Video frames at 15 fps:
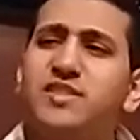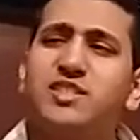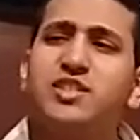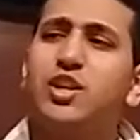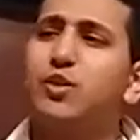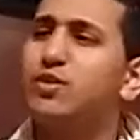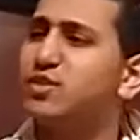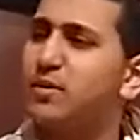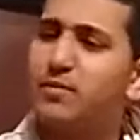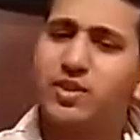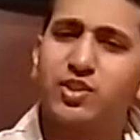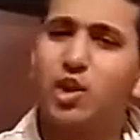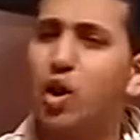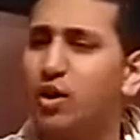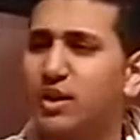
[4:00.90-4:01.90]
mysterious, I'm a
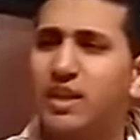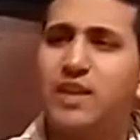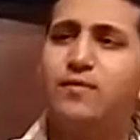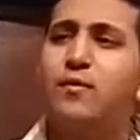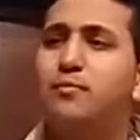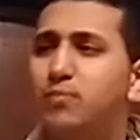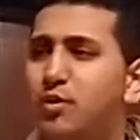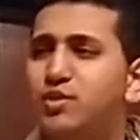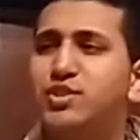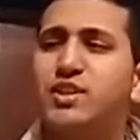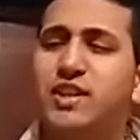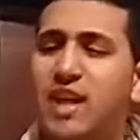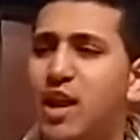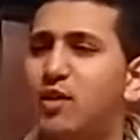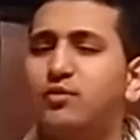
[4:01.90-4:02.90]
dark, evil,
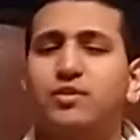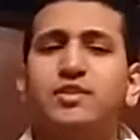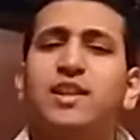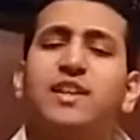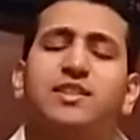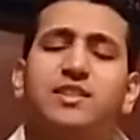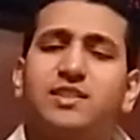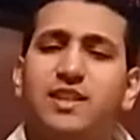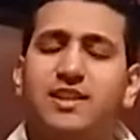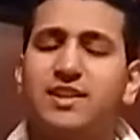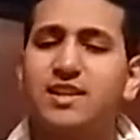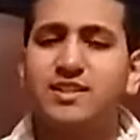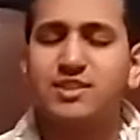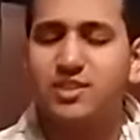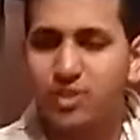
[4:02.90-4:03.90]
bullshit character.
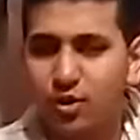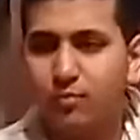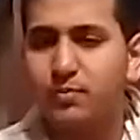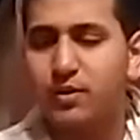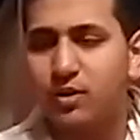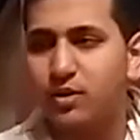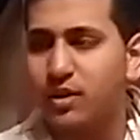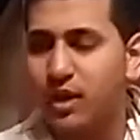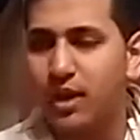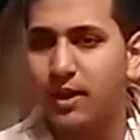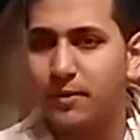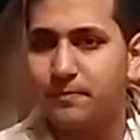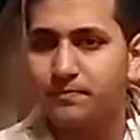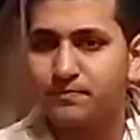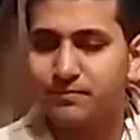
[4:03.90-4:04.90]
That's stupid,
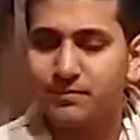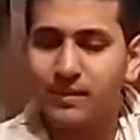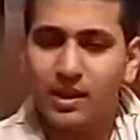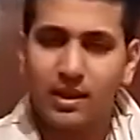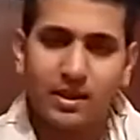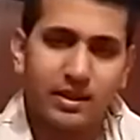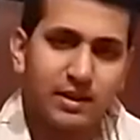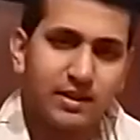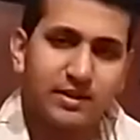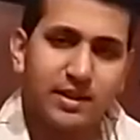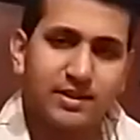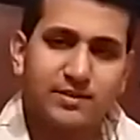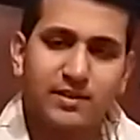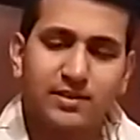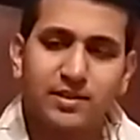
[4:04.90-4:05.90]
okay?
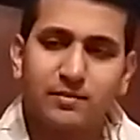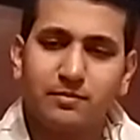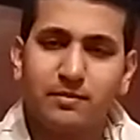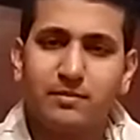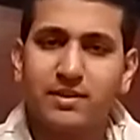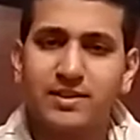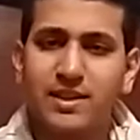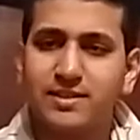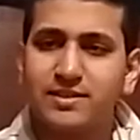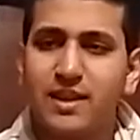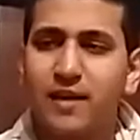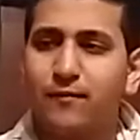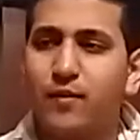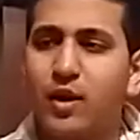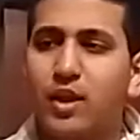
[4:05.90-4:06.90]
That's
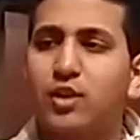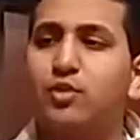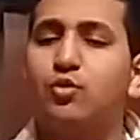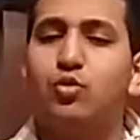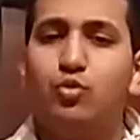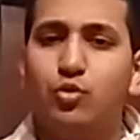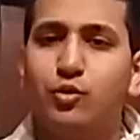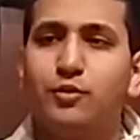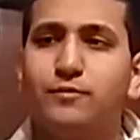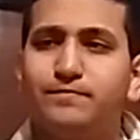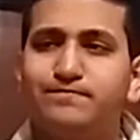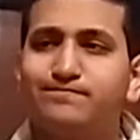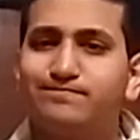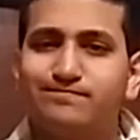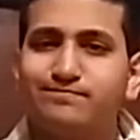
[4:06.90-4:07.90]
not fucking cool.
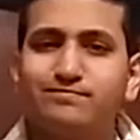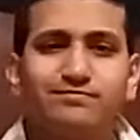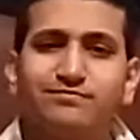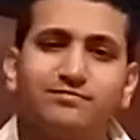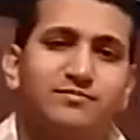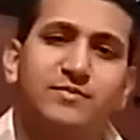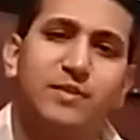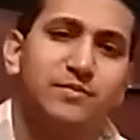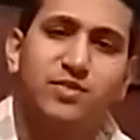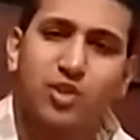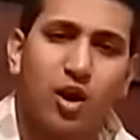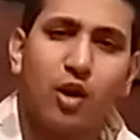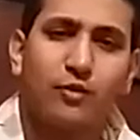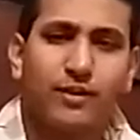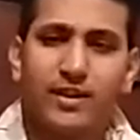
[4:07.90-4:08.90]
I'm
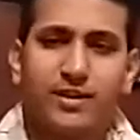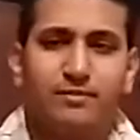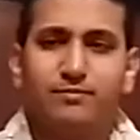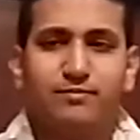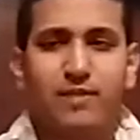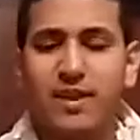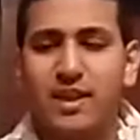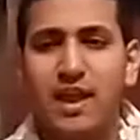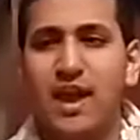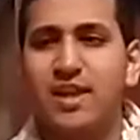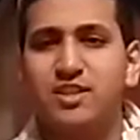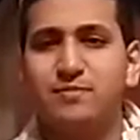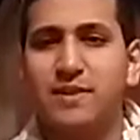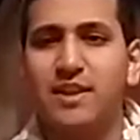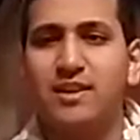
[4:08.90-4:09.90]
sorry. Like,
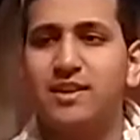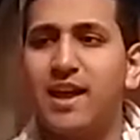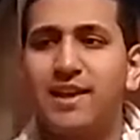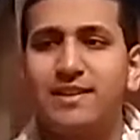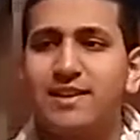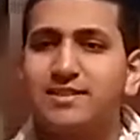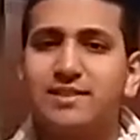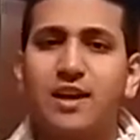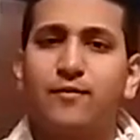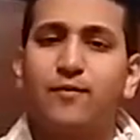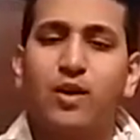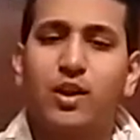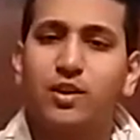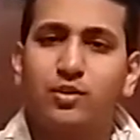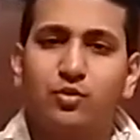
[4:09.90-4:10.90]
Edge being that's not
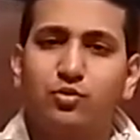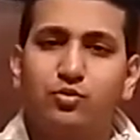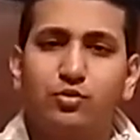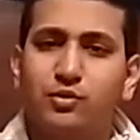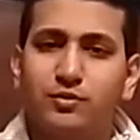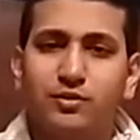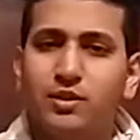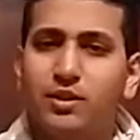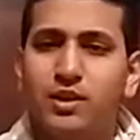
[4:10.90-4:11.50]
fucking cool.